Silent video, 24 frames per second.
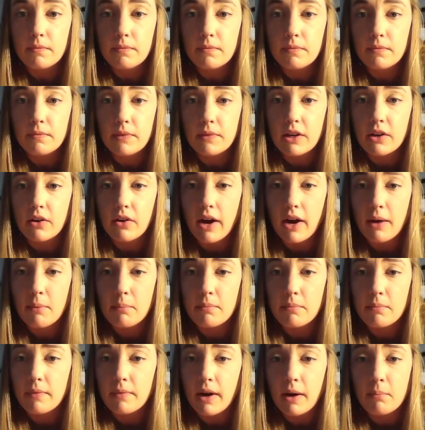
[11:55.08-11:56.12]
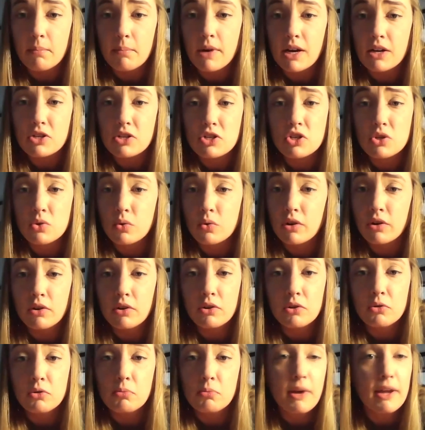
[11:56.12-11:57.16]
You know, I'm not sure
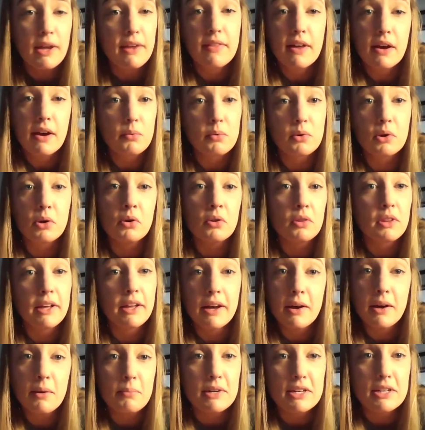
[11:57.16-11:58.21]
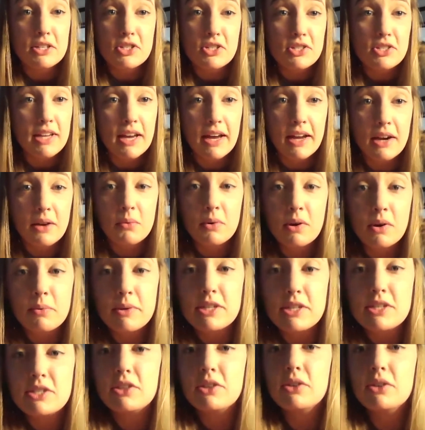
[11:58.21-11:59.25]
who made that rule up, but it's just kind of what we
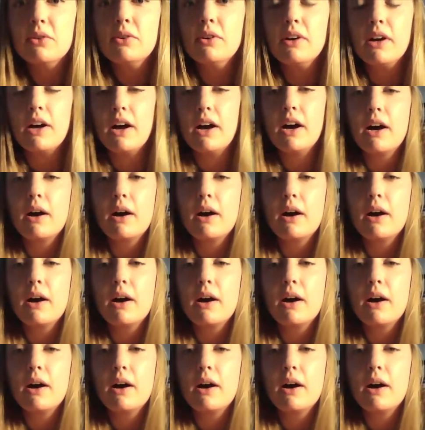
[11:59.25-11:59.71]
do.